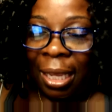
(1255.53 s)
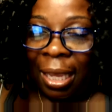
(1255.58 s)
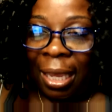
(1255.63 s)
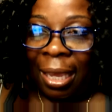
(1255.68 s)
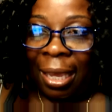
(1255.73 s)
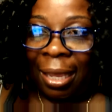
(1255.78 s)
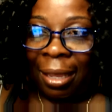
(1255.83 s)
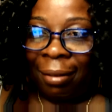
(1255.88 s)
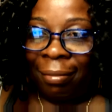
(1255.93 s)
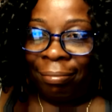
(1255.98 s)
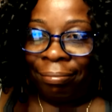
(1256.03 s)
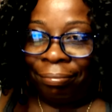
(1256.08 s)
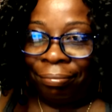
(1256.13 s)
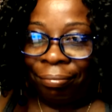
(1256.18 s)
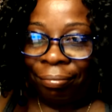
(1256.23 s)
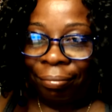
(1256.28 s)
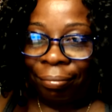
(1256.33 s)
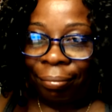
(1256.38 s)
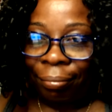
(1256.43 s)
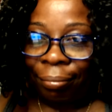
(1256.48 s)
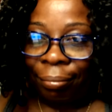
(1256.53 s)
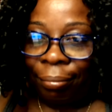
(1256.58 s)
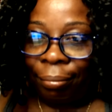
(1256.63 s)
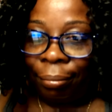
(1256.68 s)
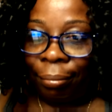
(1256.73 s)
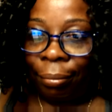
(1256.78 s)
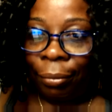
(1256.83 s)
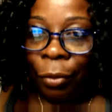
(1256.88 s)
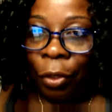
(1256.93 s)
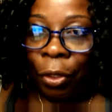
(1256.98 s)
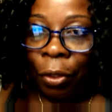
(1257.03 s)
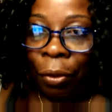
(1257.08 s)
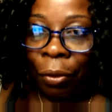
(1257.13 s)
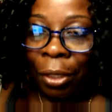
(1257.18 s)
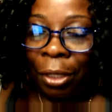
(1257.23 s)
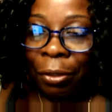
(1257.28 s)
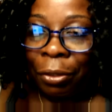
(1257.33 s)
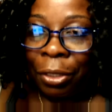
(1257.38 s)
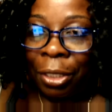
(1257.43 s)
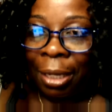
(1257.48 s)
And
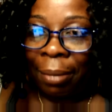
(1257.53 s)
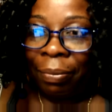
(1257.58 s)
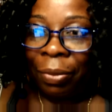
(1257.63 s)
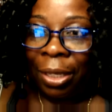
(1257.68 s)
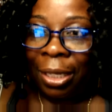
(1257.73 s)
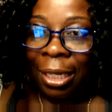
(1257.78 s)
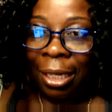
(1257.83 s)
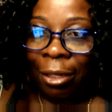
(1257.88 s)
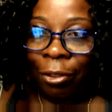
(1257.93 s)
there's something